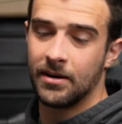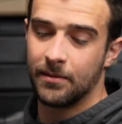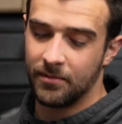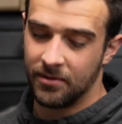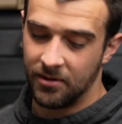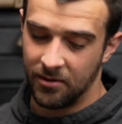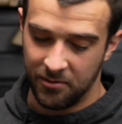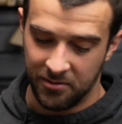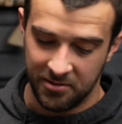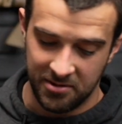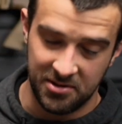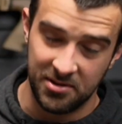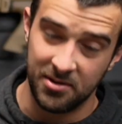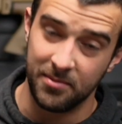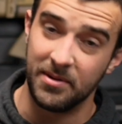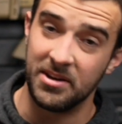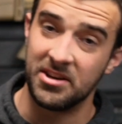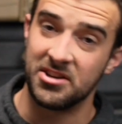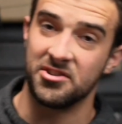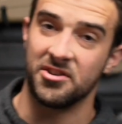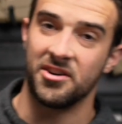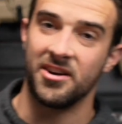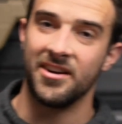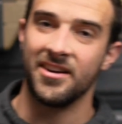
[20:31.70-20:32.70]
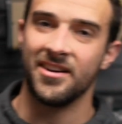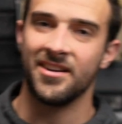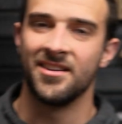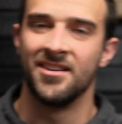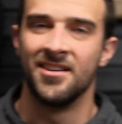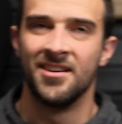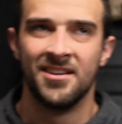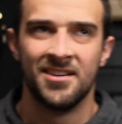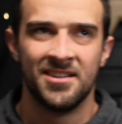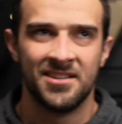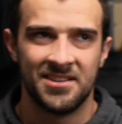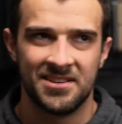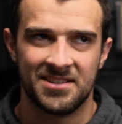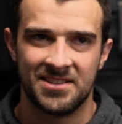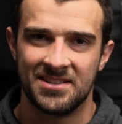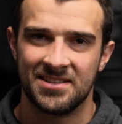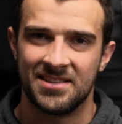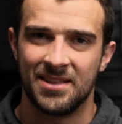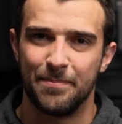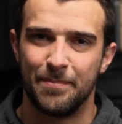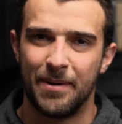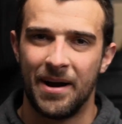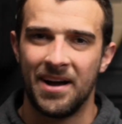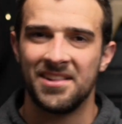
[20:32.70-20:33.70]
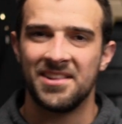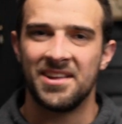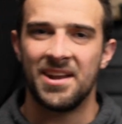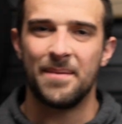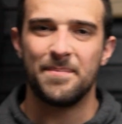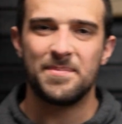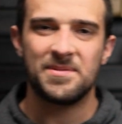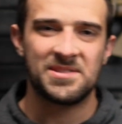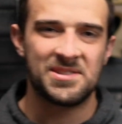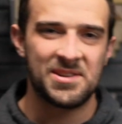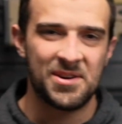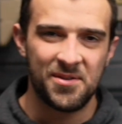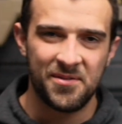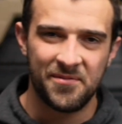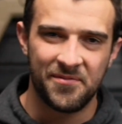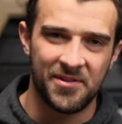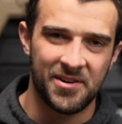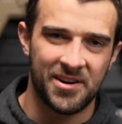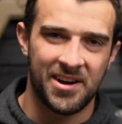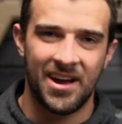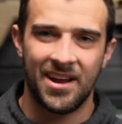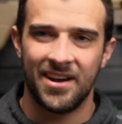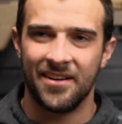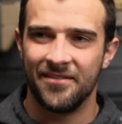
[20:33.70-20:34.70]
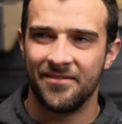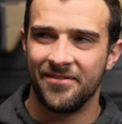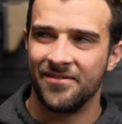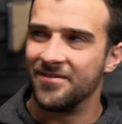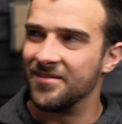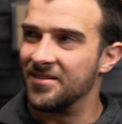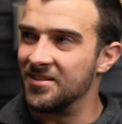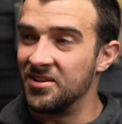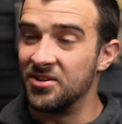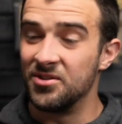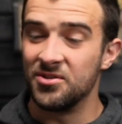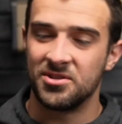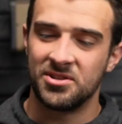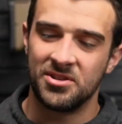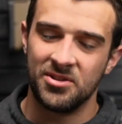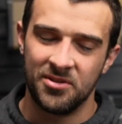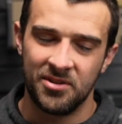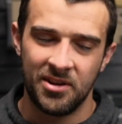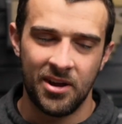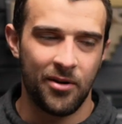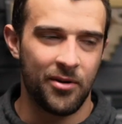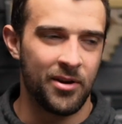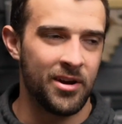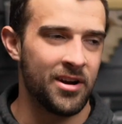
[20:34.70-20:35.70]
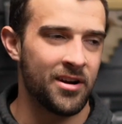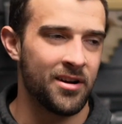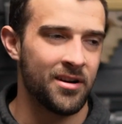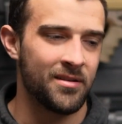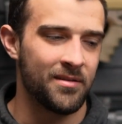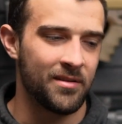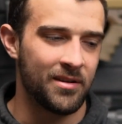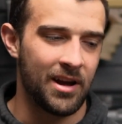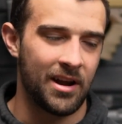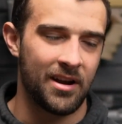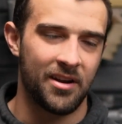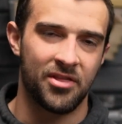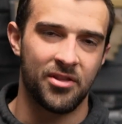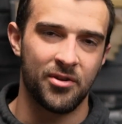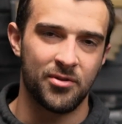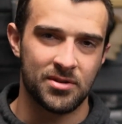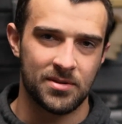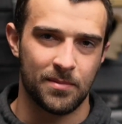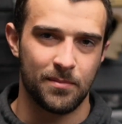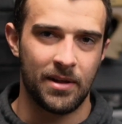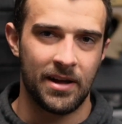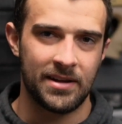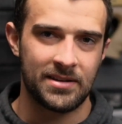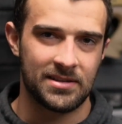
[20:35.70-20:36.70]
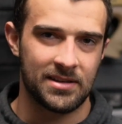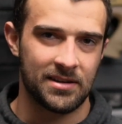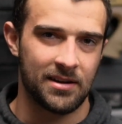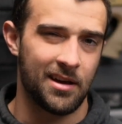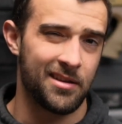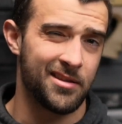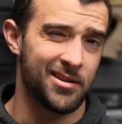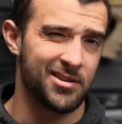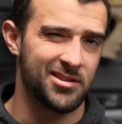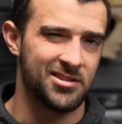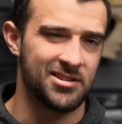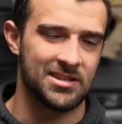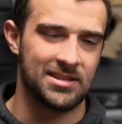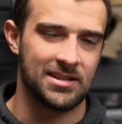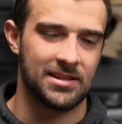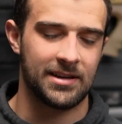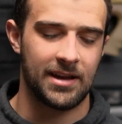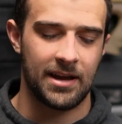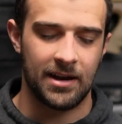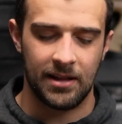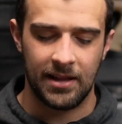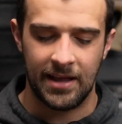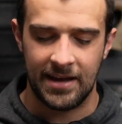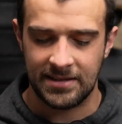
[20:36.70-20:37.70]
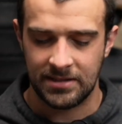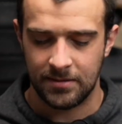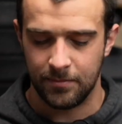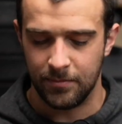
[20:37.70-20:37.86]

I'm going to be trying. This is the pilot episode for kind of the new studio here. Kind of threw some lights together, just kind of last